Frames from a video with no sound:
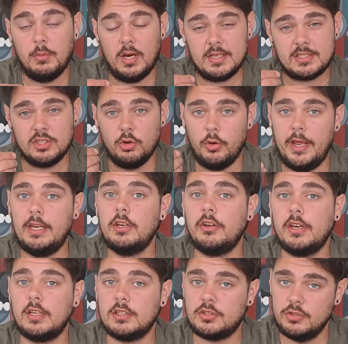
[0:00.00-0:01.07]
by
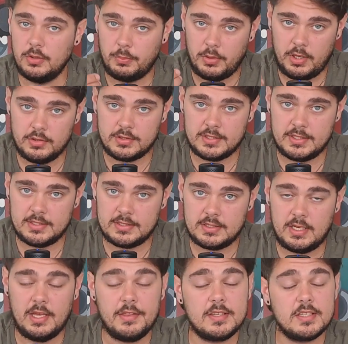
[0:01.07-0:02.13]
surrendering to the process.
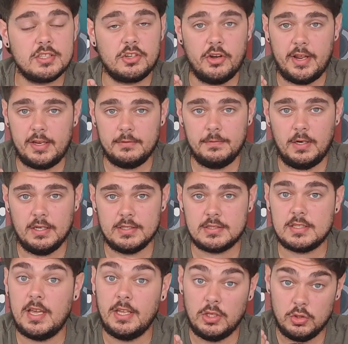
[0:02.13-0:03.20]
And this is great
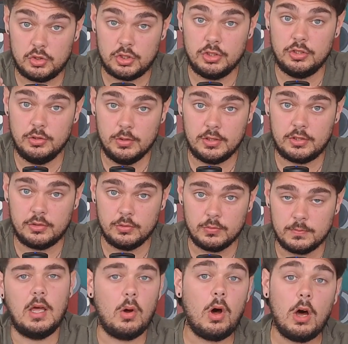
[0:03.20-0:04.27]
advice and you should do it too.
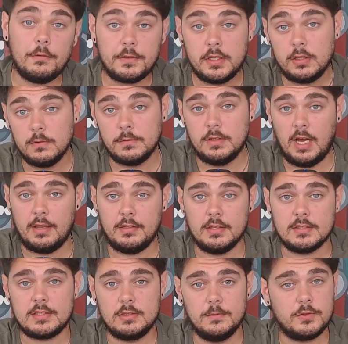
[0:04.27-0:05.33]
Now after you've done
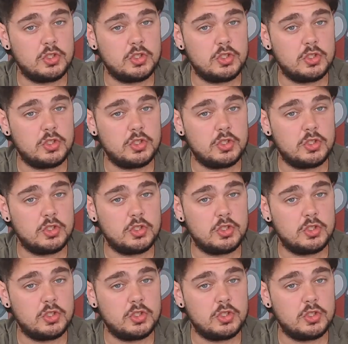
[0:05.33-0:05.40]
this, you've